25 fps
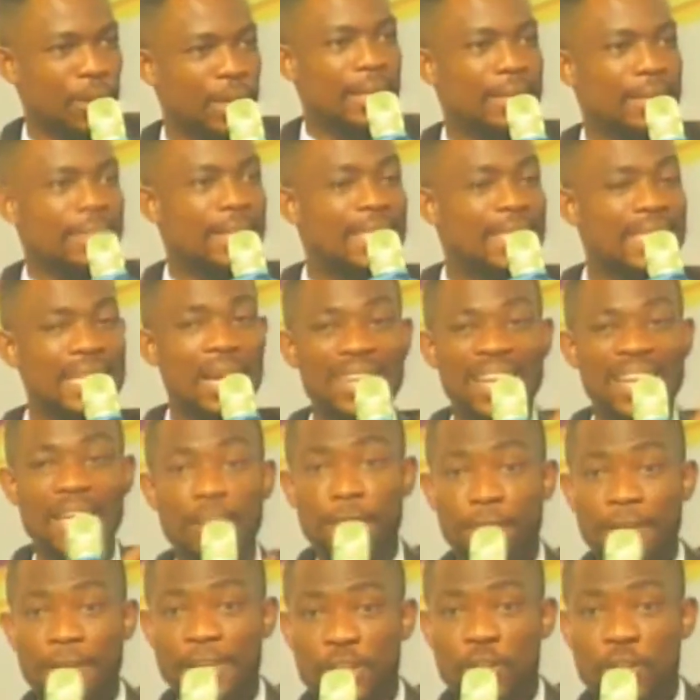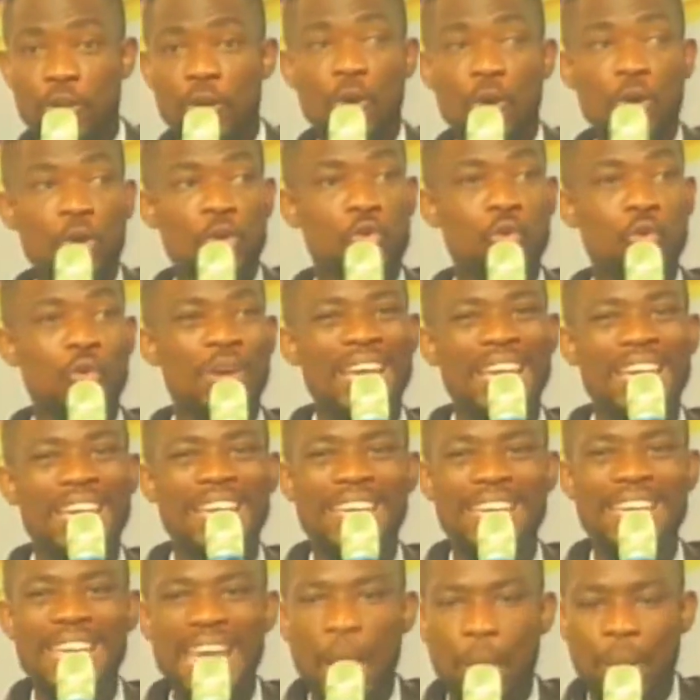sitting down at the feet to
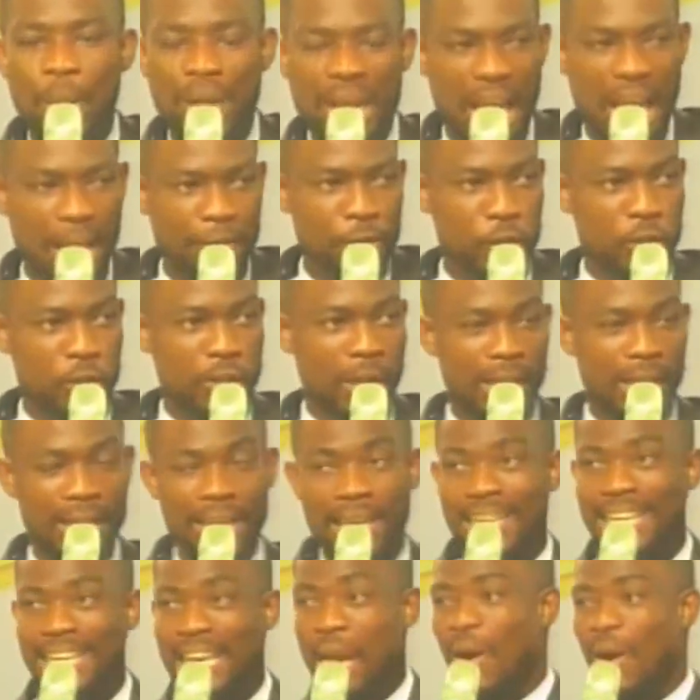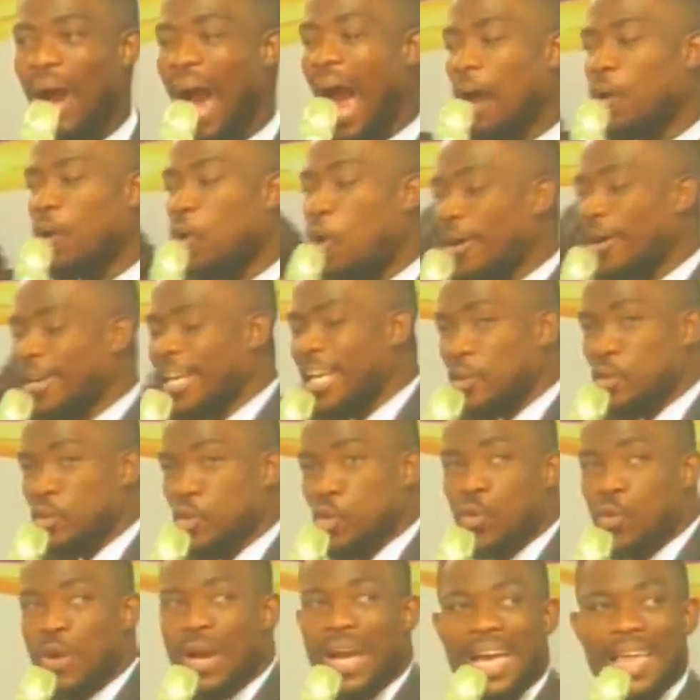hear what I have to say. Now, according
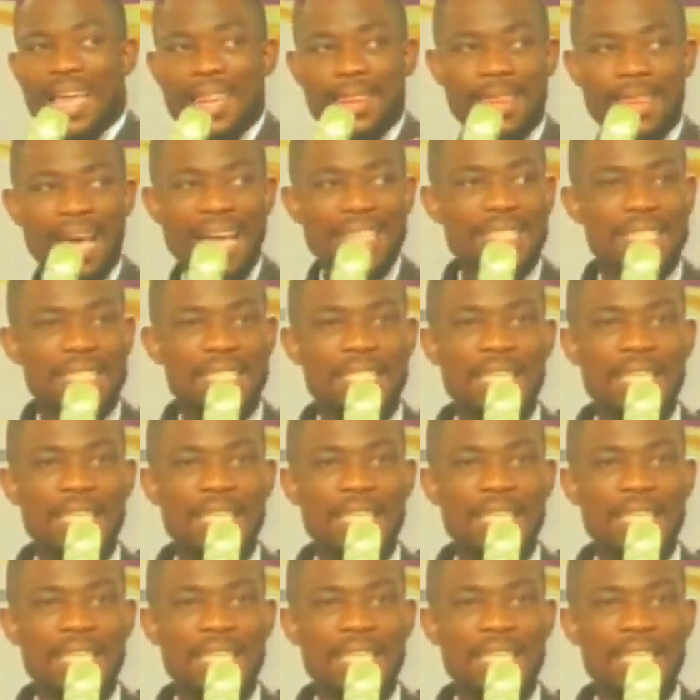to that